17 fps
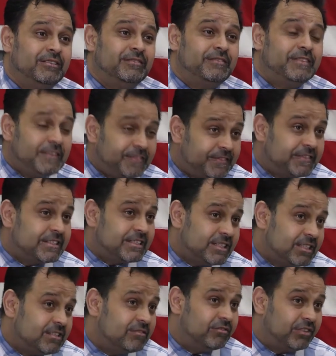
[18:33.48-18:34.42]

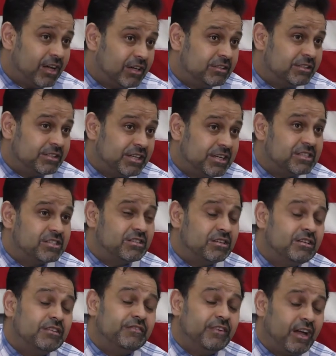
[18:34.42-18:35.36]
15 volunteers,
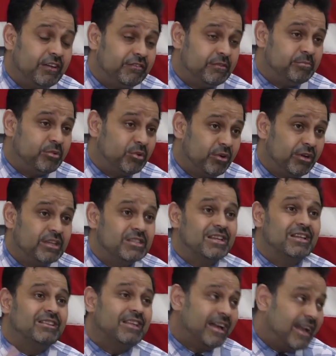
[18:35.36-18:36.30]
35 employees
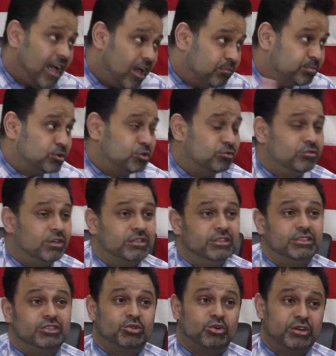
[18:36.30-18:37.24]
that help to run
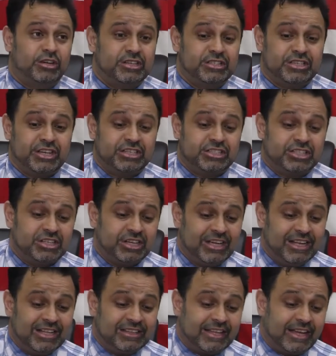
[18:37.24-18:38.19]
this organization
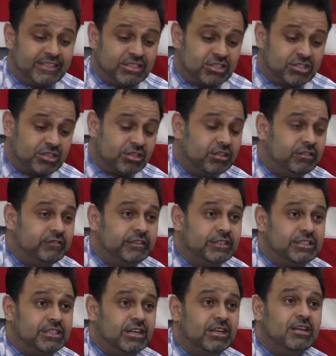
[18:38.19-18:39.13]
that
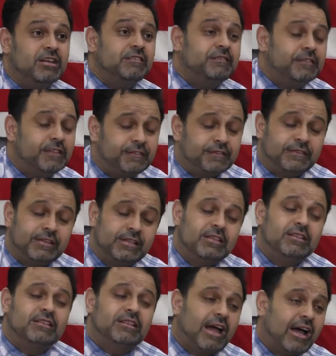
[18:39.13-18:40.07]
service
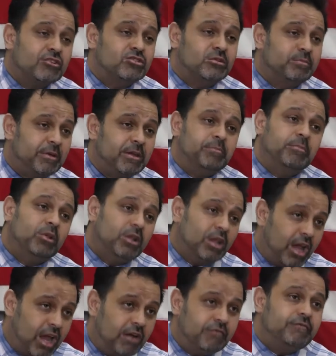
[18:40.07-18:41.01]
15,000 people
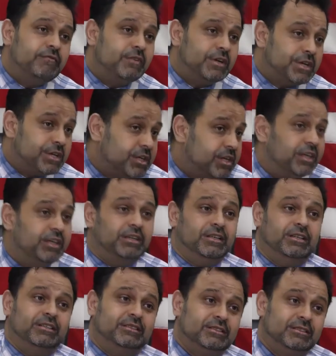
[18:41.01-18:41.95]
every year
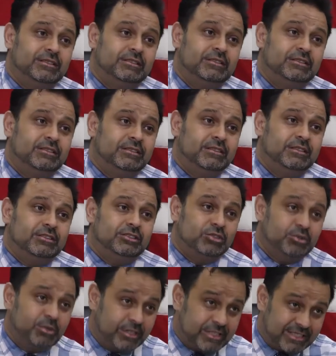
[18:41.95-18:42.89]

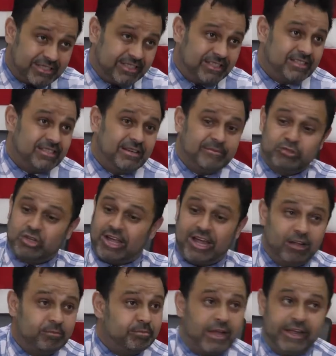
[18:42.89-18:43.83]
to assist them, to
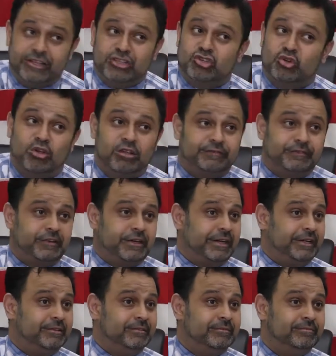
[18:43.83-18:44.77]
help. It's all free.